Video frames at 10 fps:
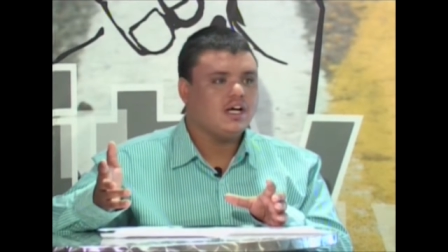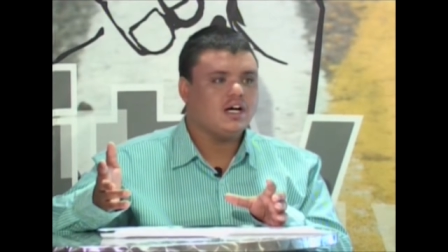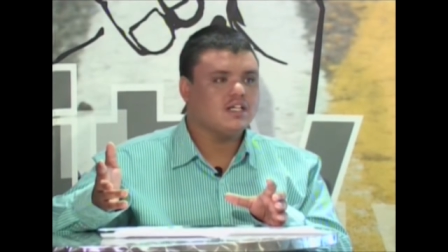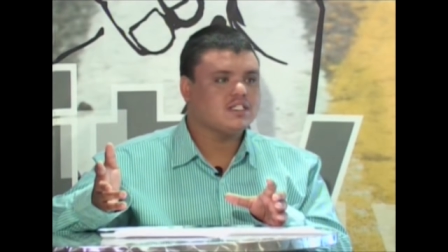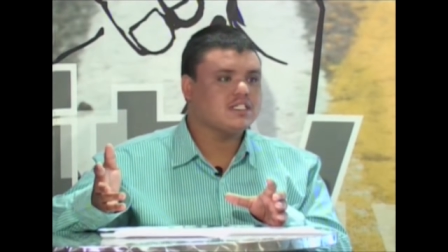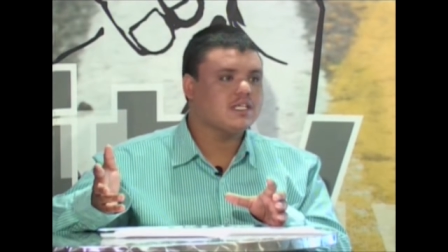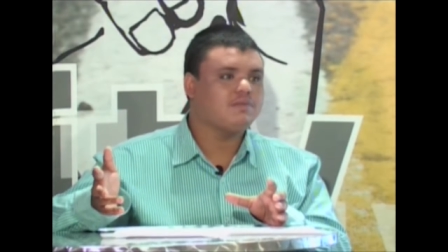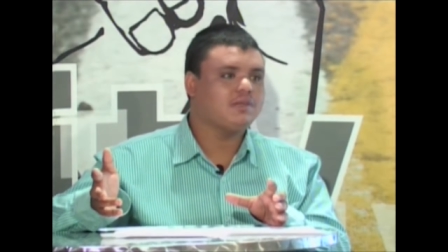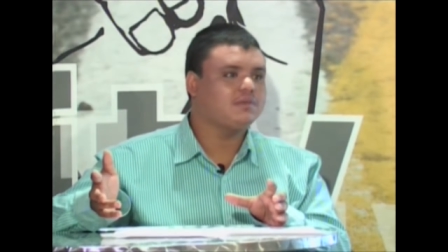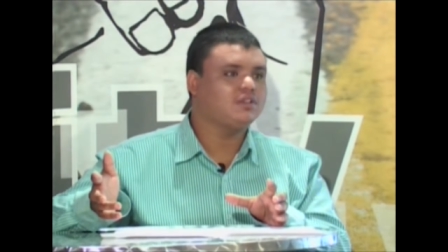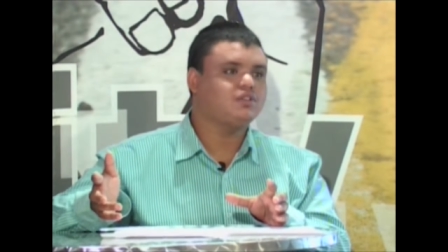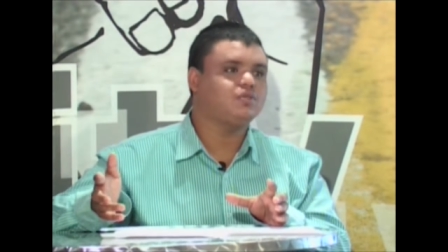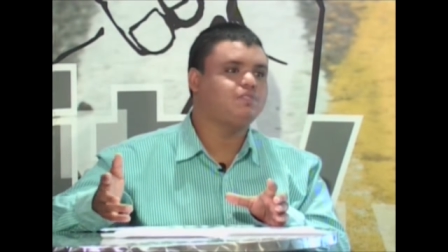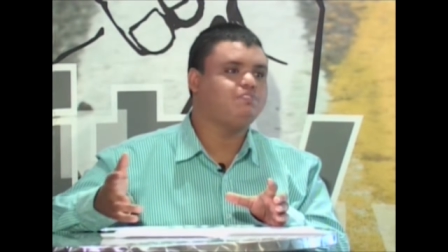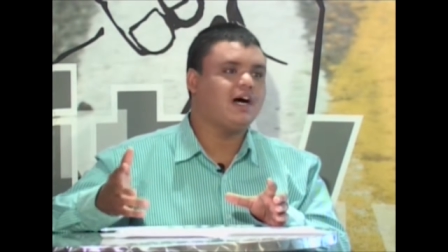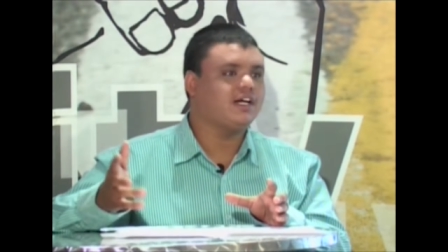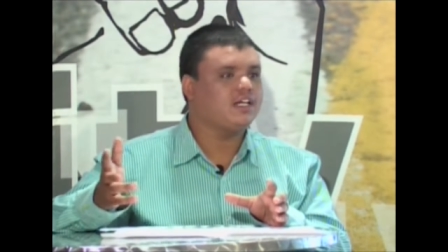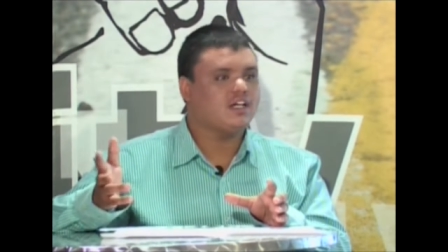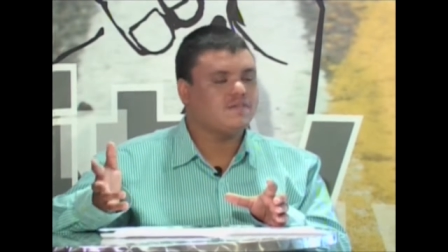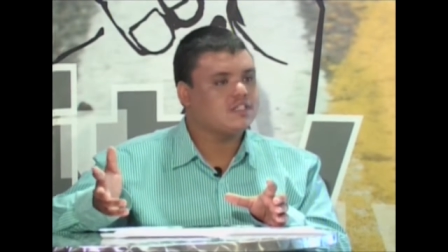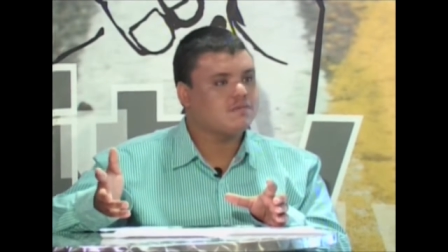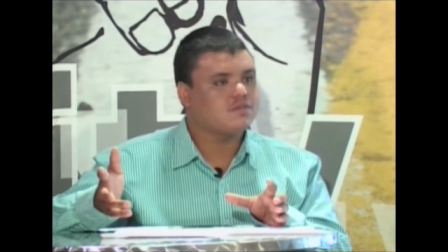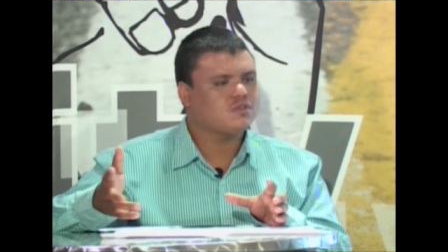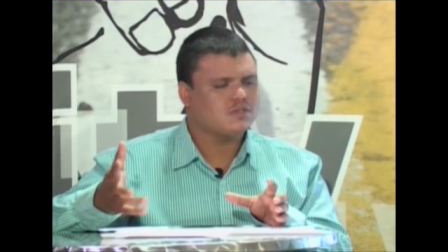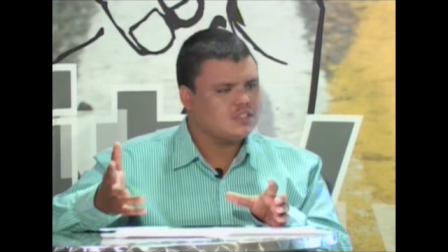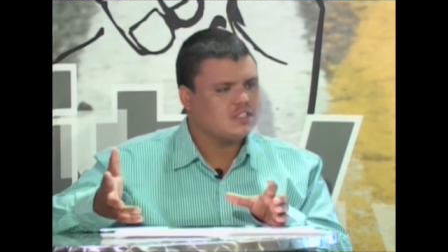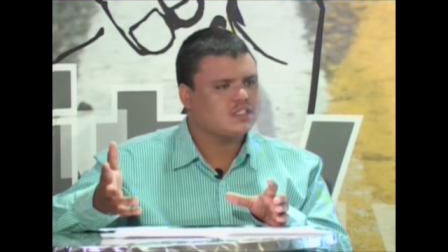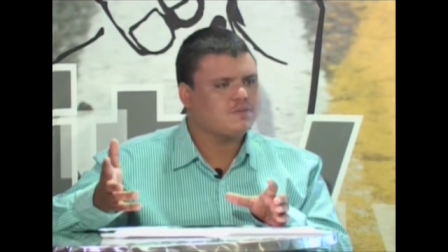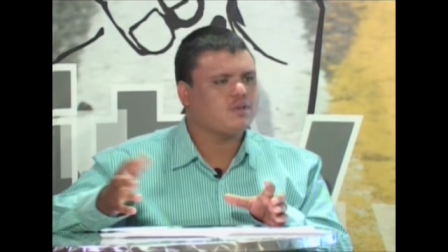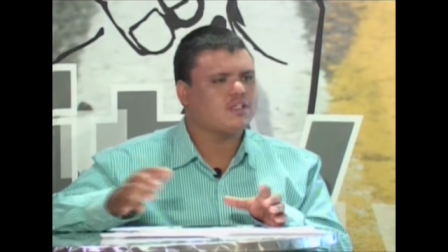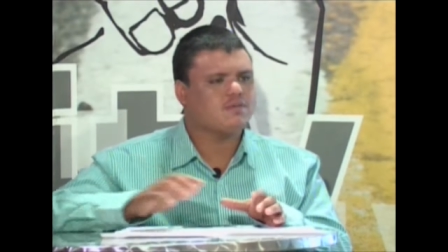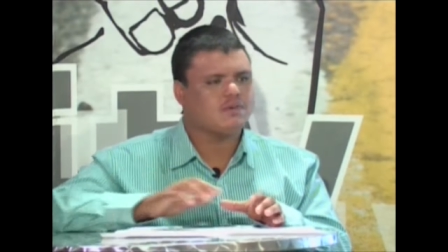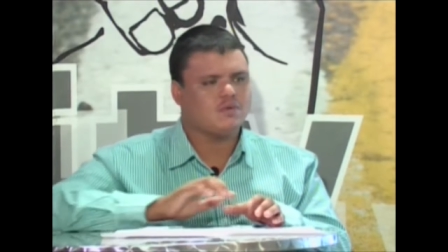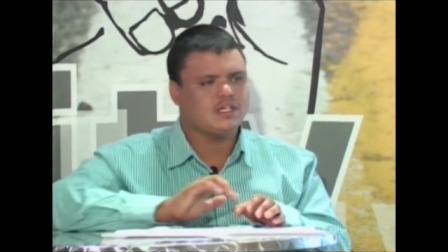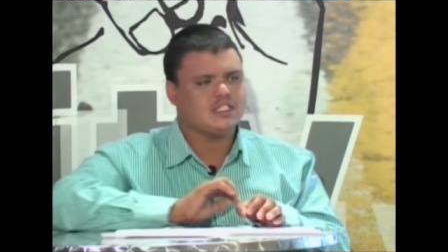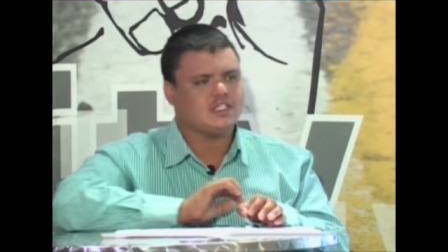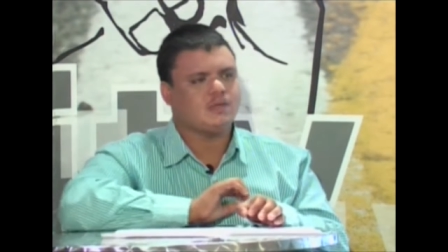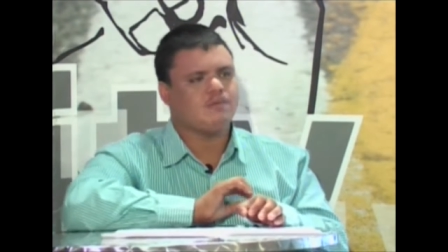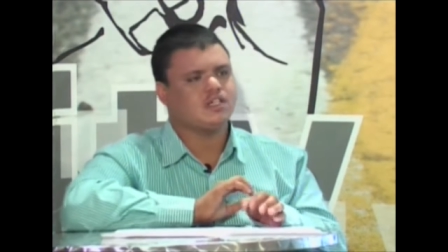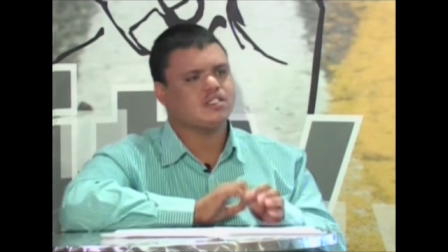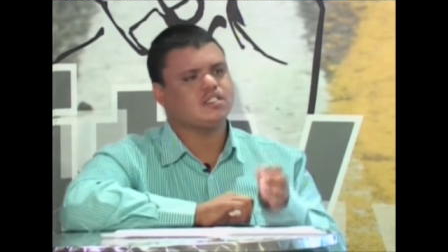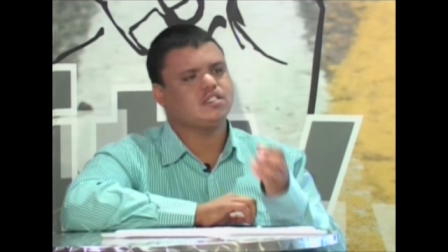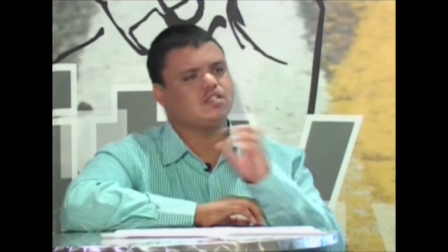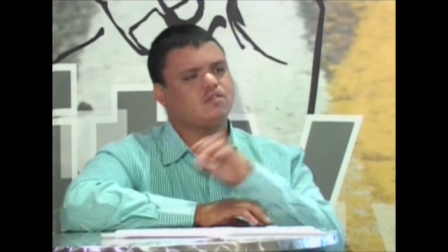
susceptible to bugging of some sort? Speak to us about why set-top boxes is so